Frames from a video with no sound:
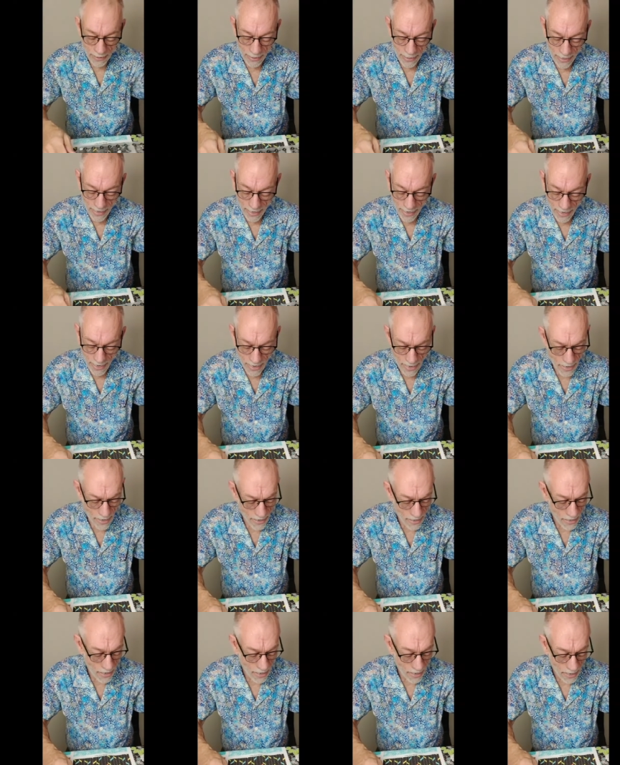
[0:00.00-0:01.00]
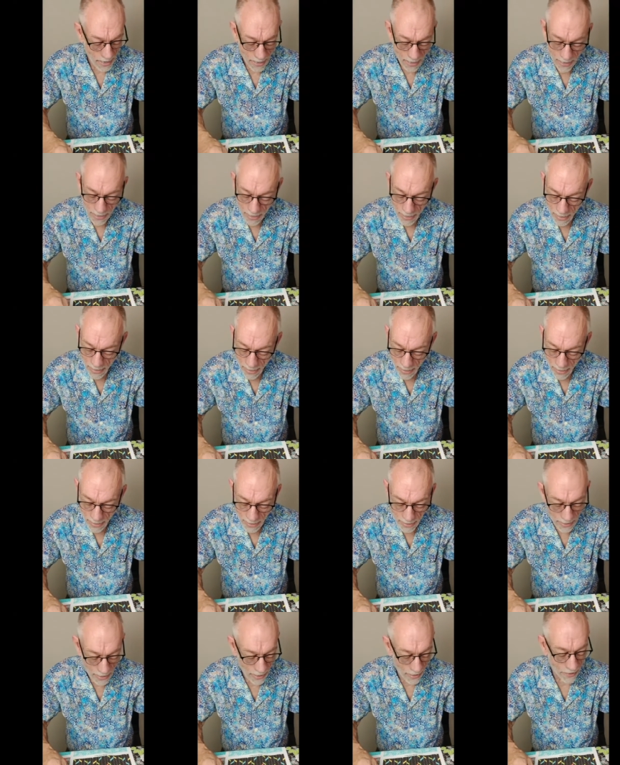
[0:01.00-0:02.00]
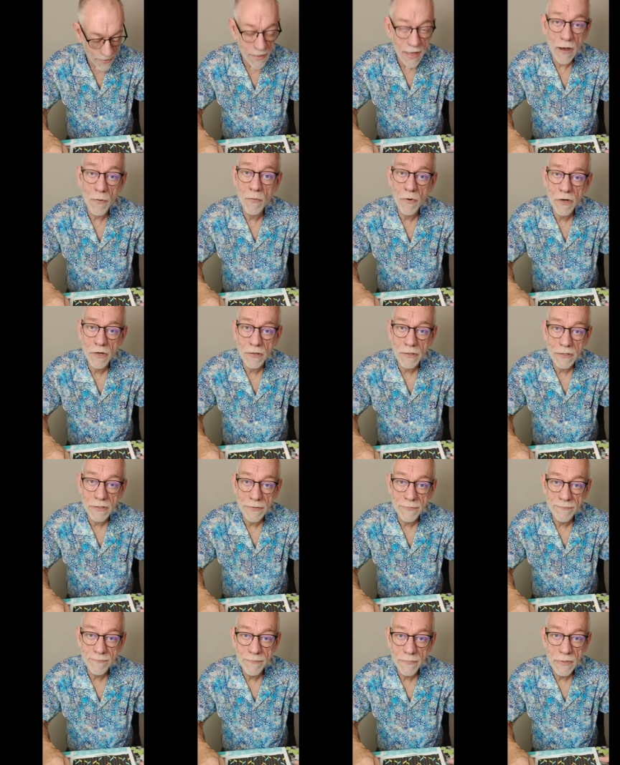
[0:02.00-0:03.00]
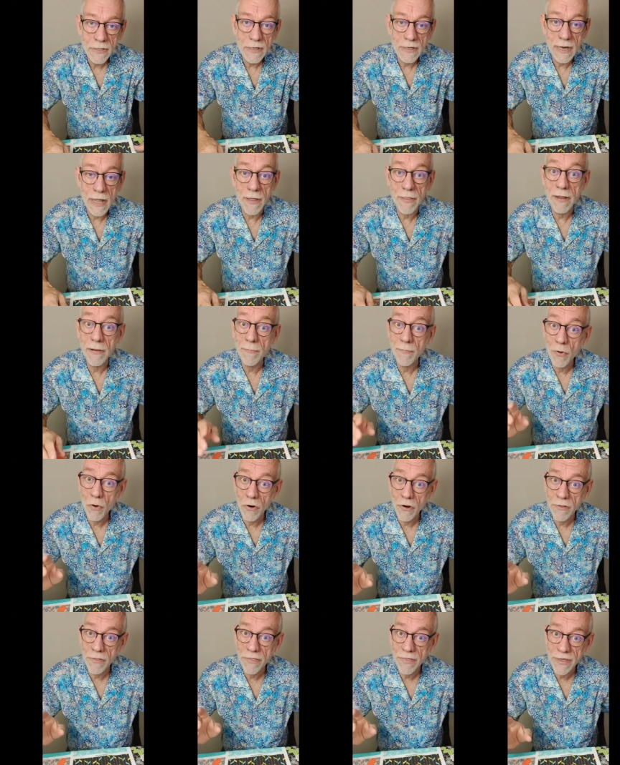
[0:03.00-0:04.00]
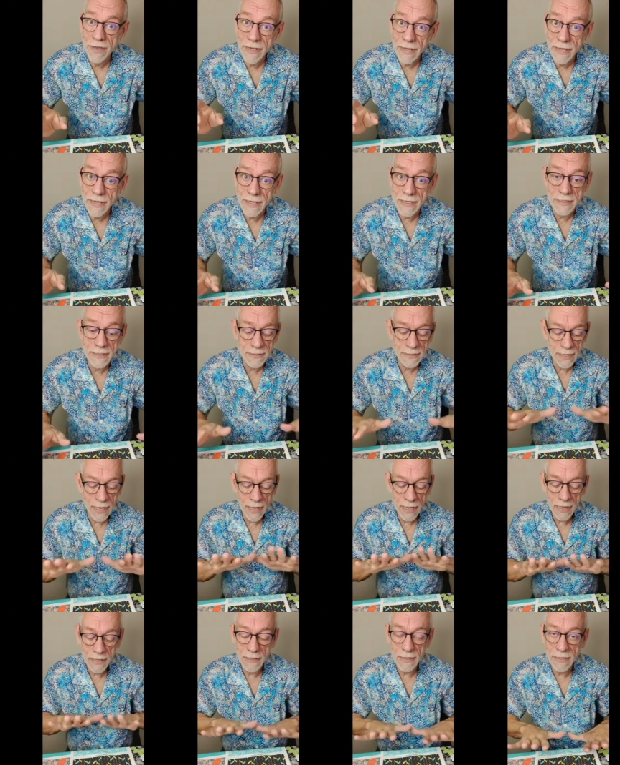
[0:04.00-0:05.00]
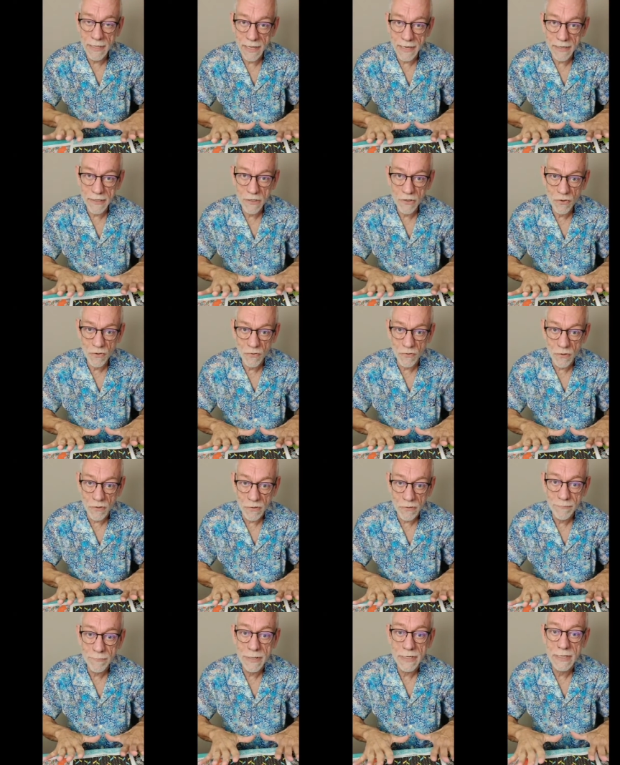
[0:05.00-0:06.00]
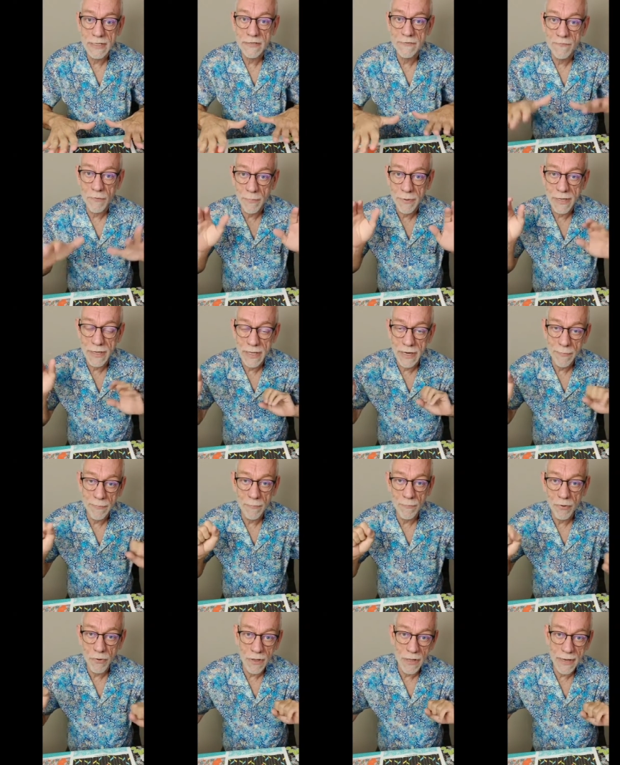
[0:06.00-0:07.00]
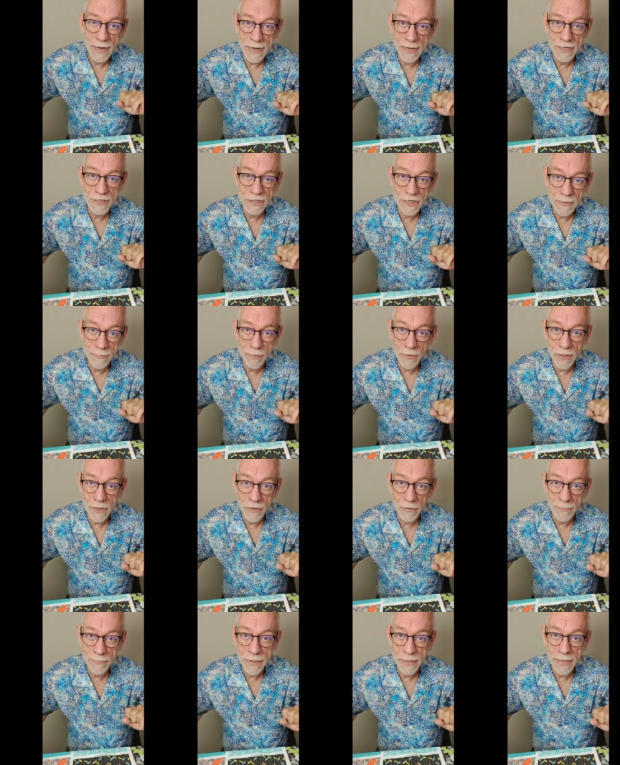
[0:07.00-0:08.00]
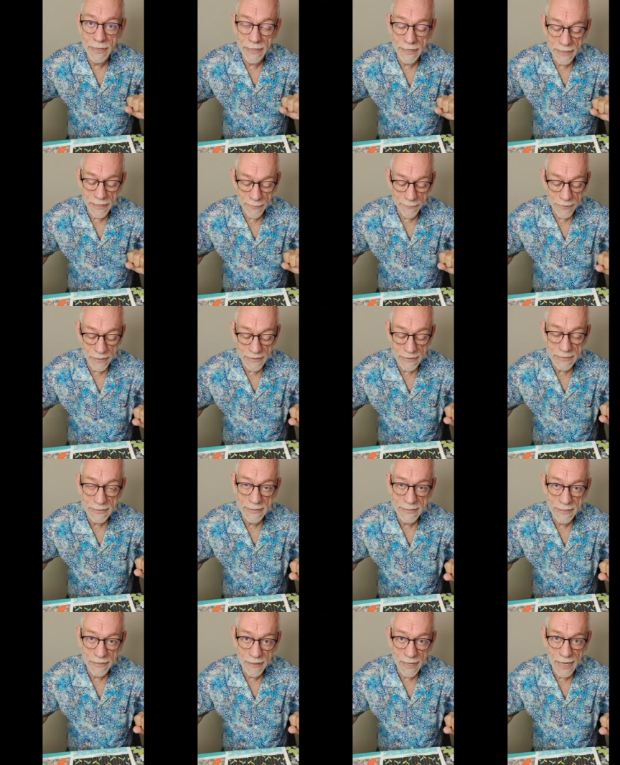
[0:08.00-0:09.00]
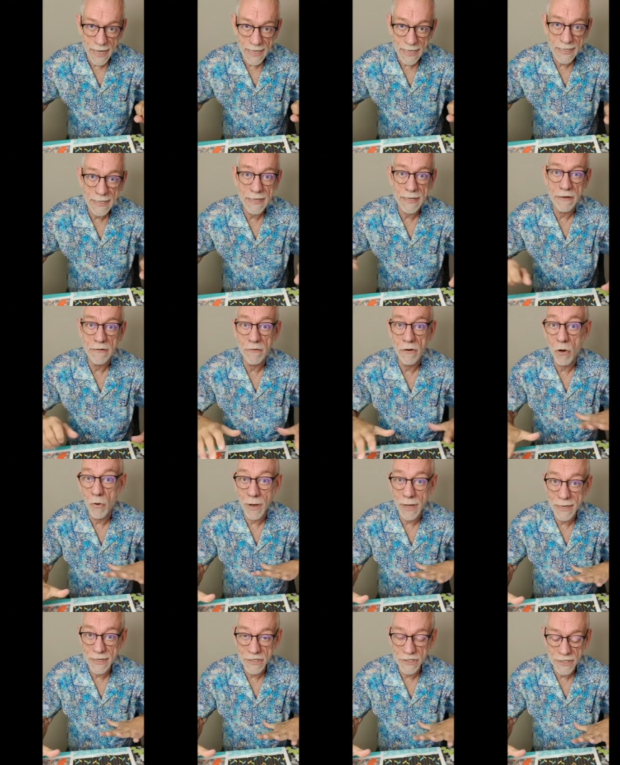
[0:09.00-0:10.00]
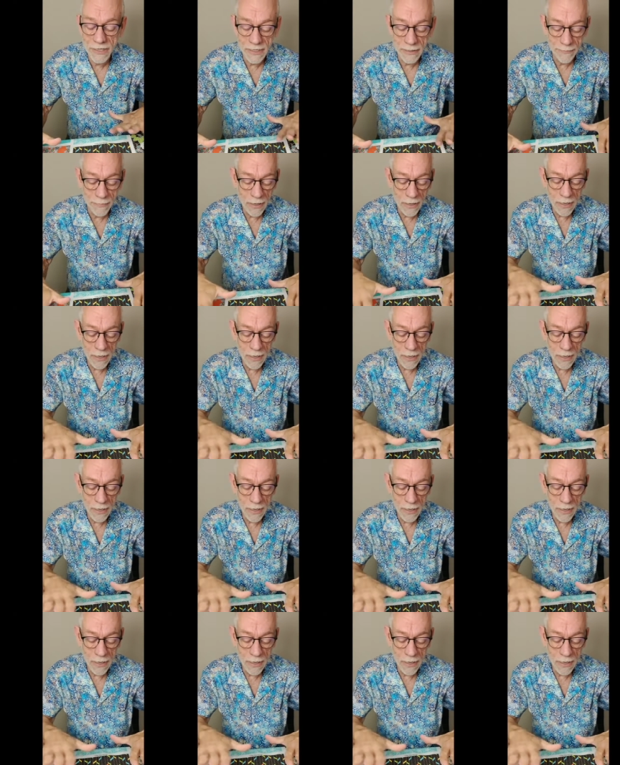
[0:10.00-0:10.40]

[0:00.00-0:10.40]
And that worked. Now the important thing is, let it cool, because if you pick it up and pull it out of shape while you're picking it up because it's still hot, it'll go out of shape.